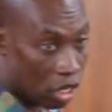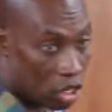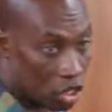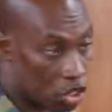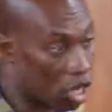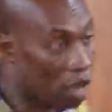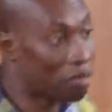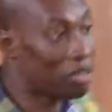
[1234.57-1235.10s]

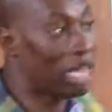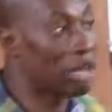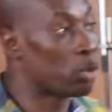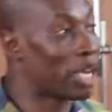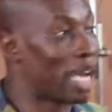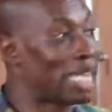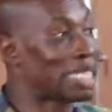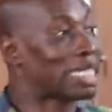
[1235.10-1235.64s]
Sometimes you
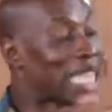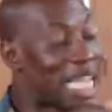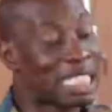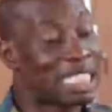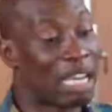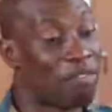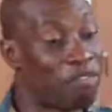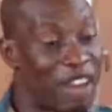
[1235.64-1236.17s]
can
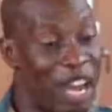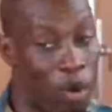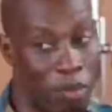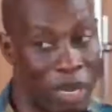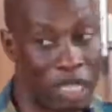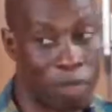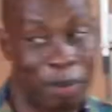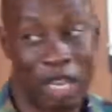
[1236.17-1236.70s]
change
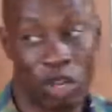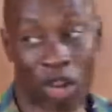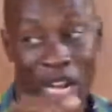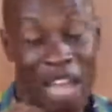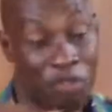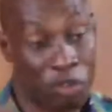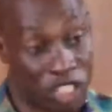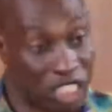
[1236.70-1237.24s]
environment, but your
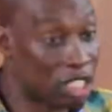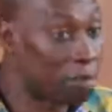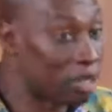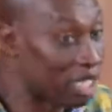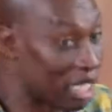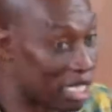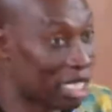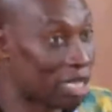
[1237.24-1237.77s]
life will still be
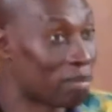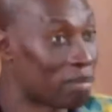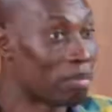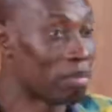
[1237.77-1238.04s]
the same.